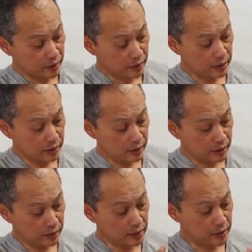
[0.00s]
The, uh,
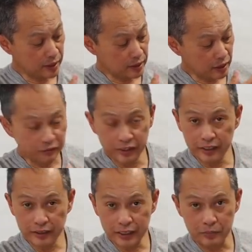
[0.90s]
the seats are
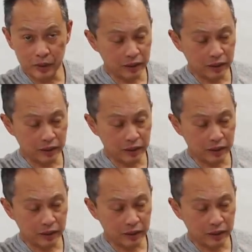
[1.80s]
very deep in